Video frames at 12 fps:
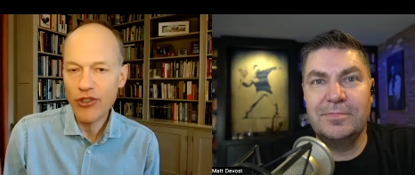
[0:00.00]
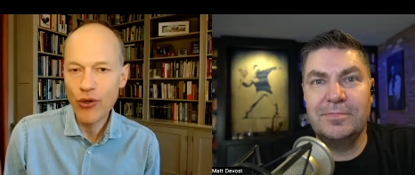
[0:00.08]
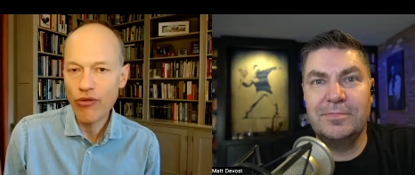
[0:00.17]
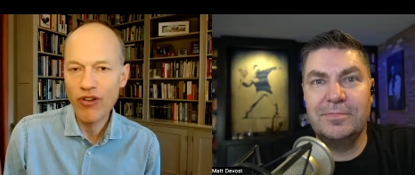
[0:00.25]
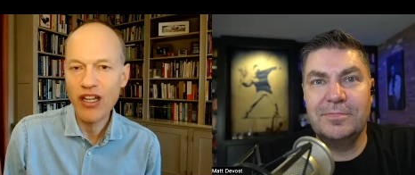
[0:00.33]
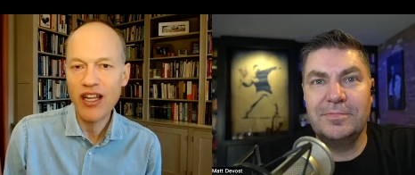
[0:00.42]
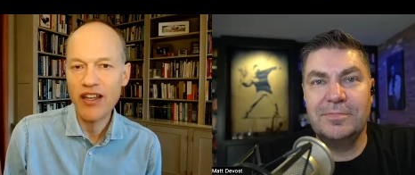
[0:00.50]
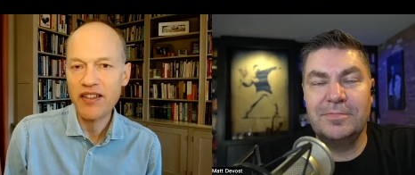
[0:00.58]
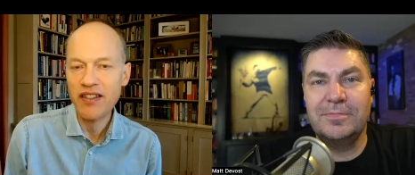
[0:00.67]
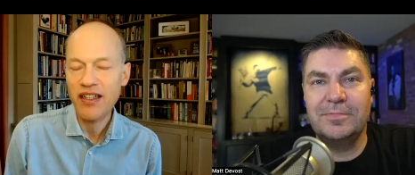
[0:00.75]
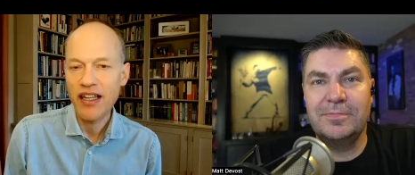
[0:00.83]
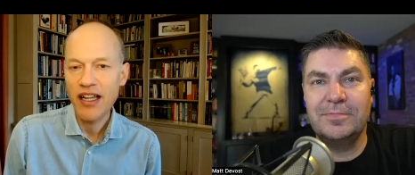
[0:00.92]
Speaker 1: or three
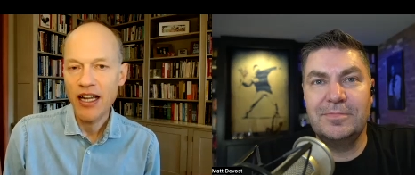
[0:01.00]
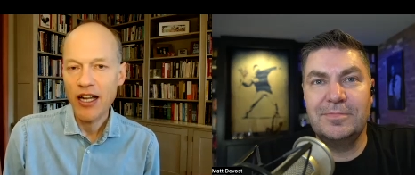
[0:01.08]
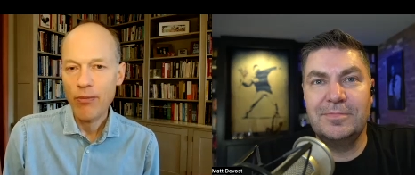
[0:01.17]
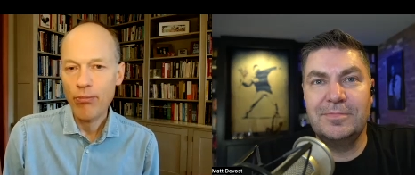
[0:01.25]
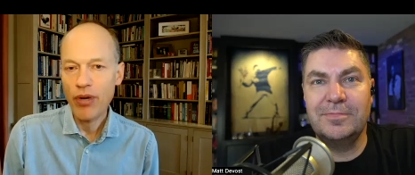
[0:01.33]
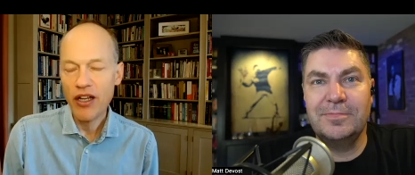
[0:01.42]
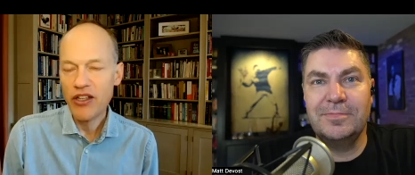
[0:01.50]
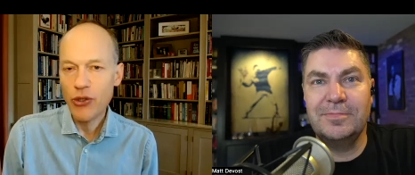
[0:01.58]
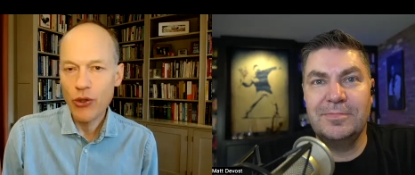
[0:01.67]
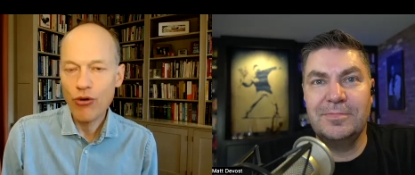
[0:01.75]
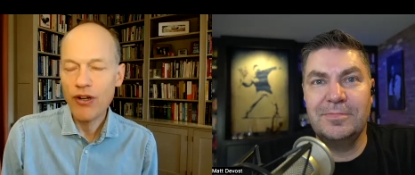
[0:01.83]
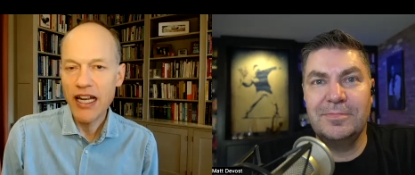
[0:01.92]
years. But
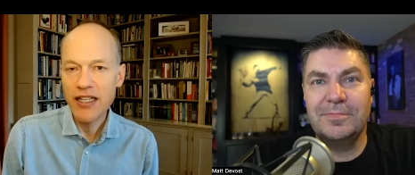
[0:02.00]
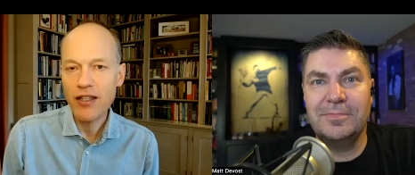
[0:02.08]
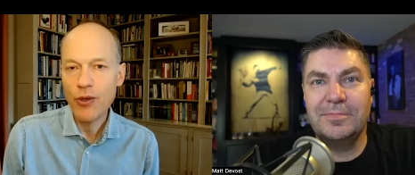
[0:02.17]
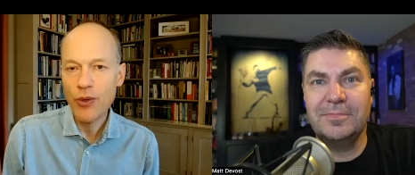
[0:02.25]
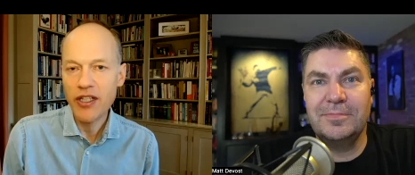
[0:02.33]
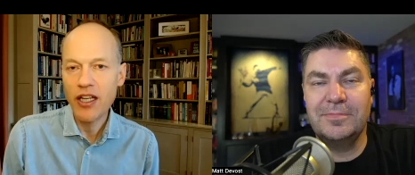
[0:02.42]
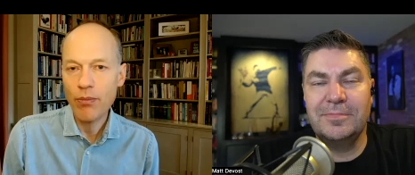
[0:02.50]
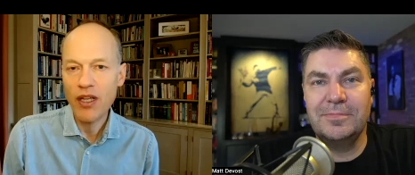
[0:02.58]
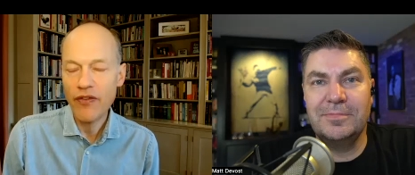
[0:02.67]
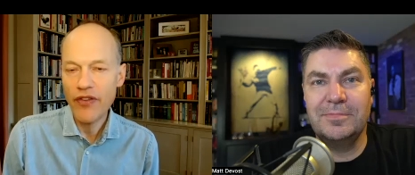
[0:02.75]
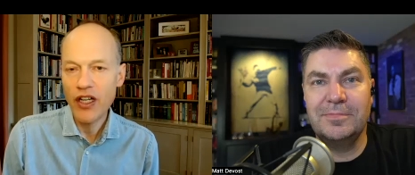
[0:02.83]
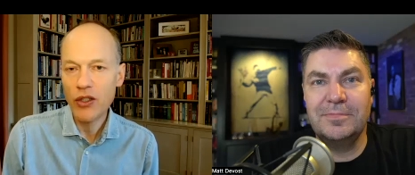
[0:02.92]
sooner or later, there was going to be a
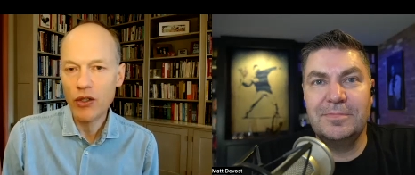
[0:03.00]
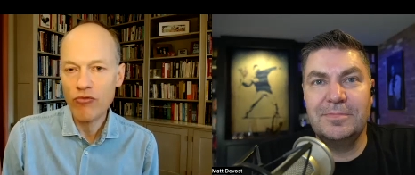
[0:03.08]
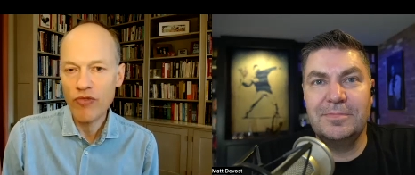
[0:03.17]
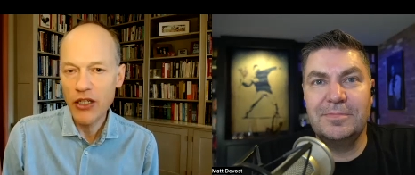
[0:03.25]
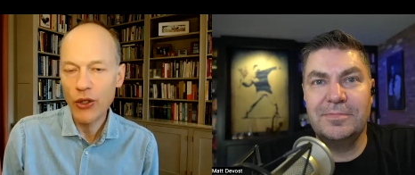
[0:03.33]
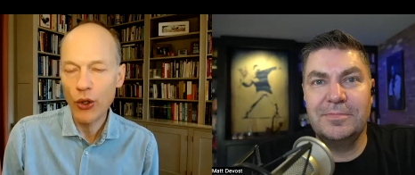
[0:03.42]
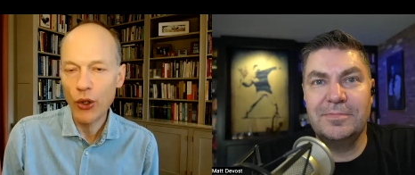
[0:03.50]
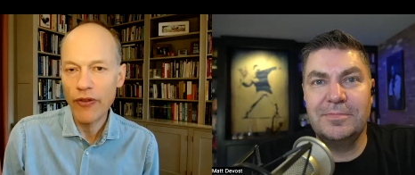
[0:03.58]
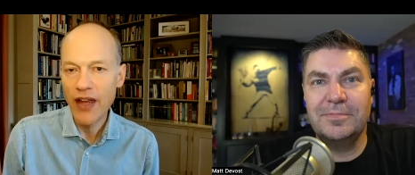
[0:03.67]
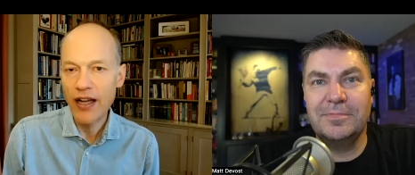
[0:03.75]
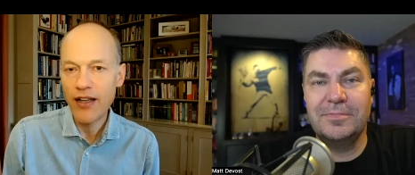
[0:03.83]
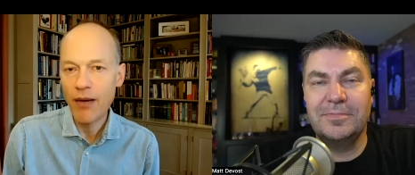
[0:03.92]
vehicle recall and
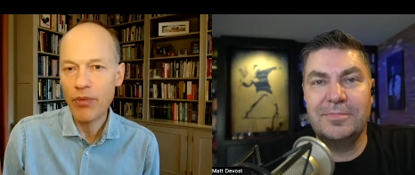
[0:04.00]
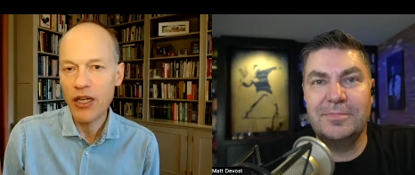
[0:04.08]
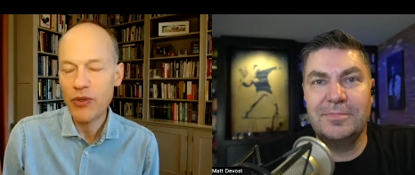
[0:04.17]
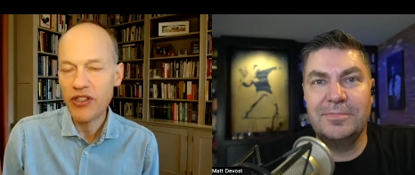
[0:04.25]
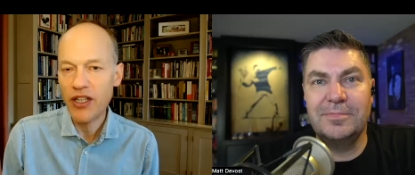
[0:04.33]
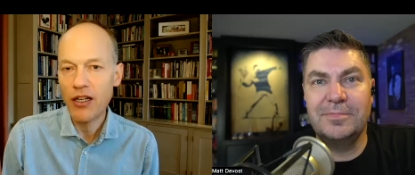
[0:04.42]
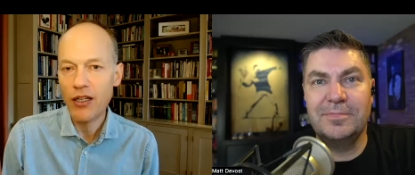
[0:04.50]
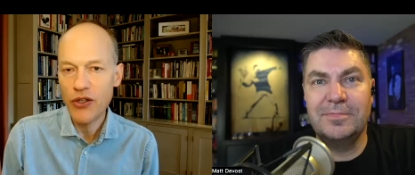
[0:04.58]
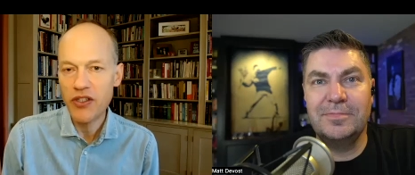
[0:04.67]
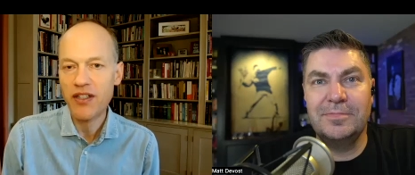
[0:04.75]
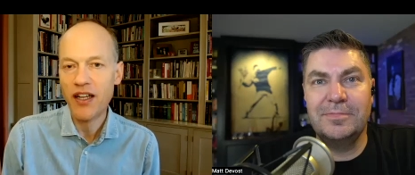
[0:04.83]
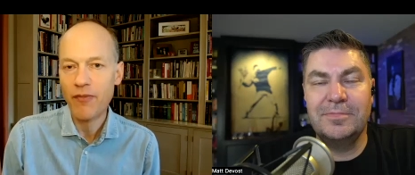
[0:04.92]
that company was going to lose a
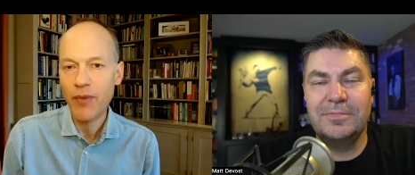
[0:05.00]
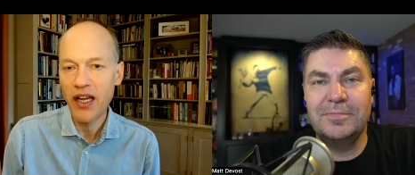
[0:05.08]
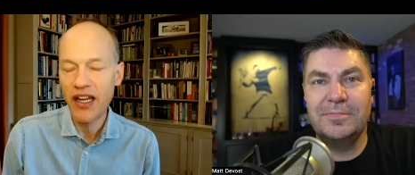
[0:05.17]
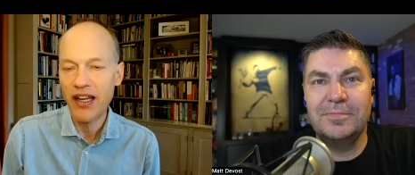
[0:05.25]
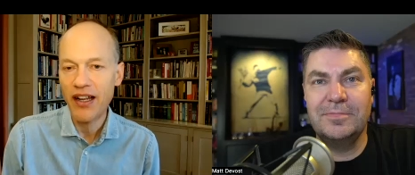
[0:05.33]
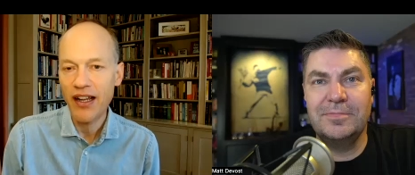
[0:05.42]
ton of money.